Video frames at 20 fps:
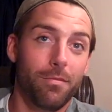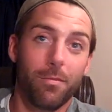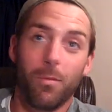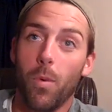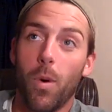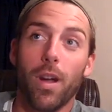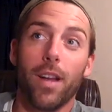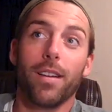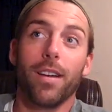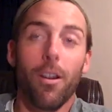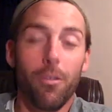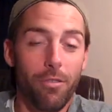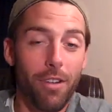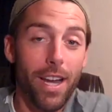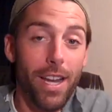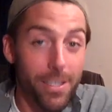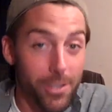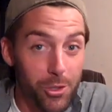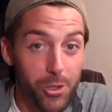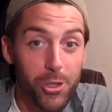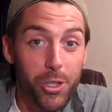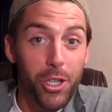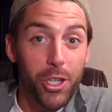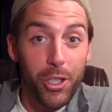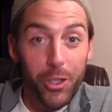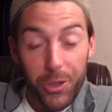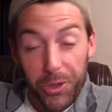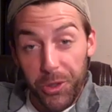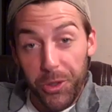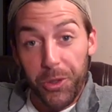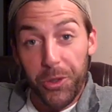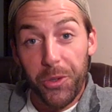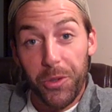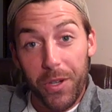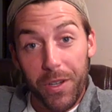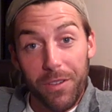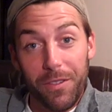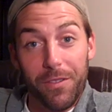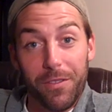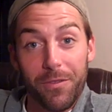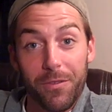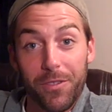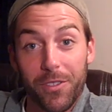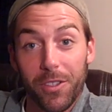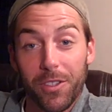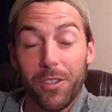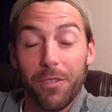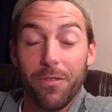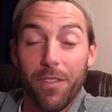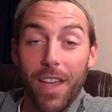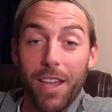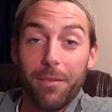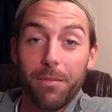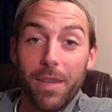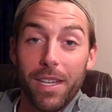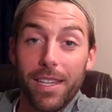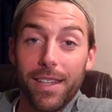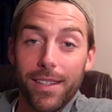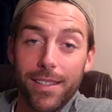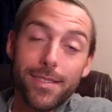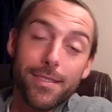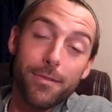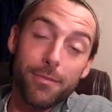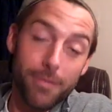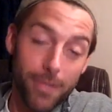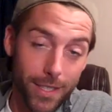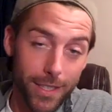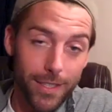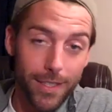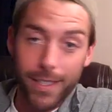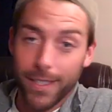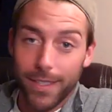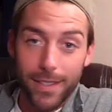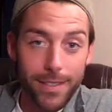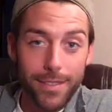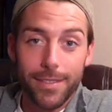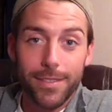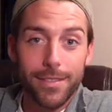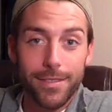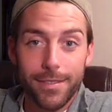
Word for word: What a razor's gonna do to defend me isn't really